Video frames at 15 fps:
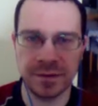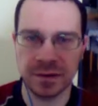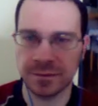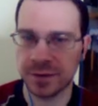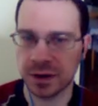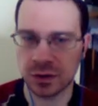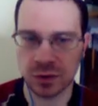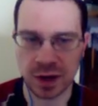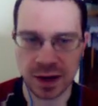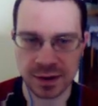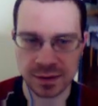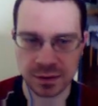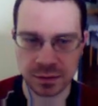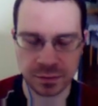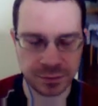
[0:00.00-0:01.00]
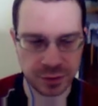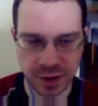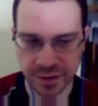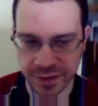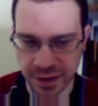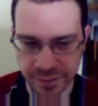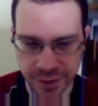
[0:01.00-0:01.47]
feel free to ask. If
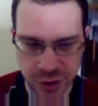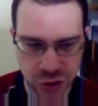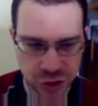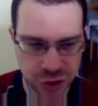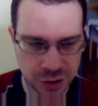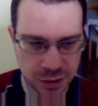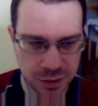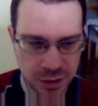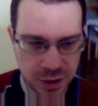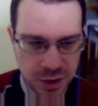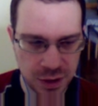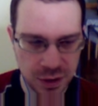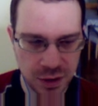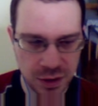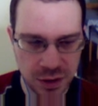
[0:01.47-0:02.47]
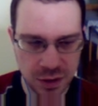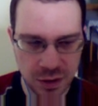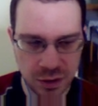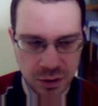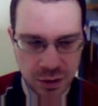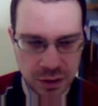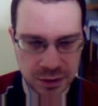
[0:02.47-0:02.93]
you have any question,
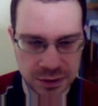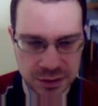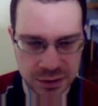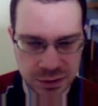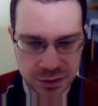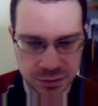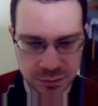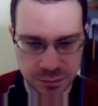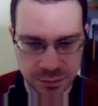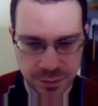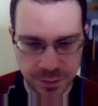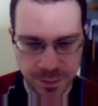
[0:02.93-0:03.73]
uh,